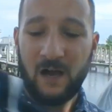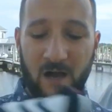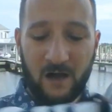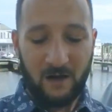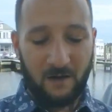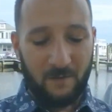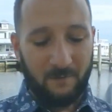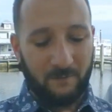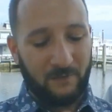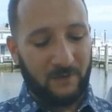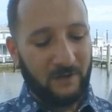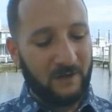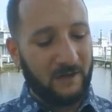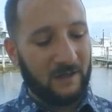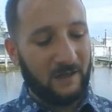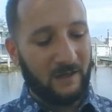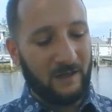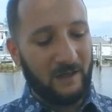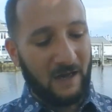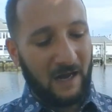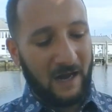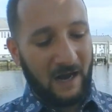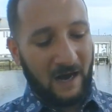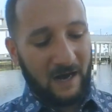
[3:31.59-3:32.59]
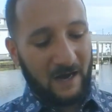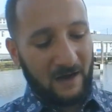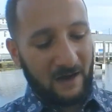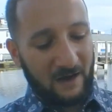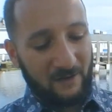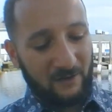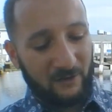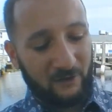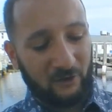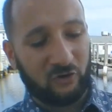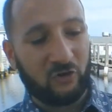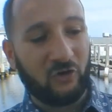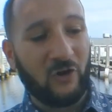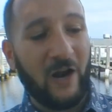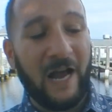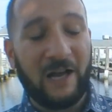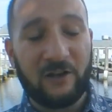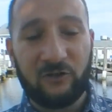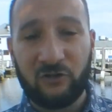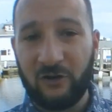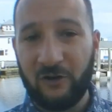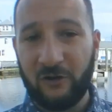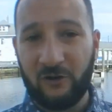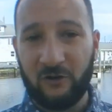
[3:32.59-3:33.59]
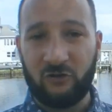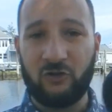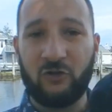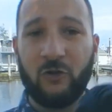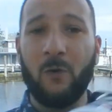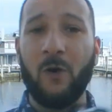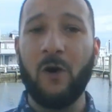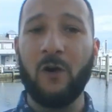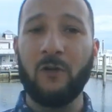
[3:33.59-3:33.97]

Um, the, uh, the traction of the shoe,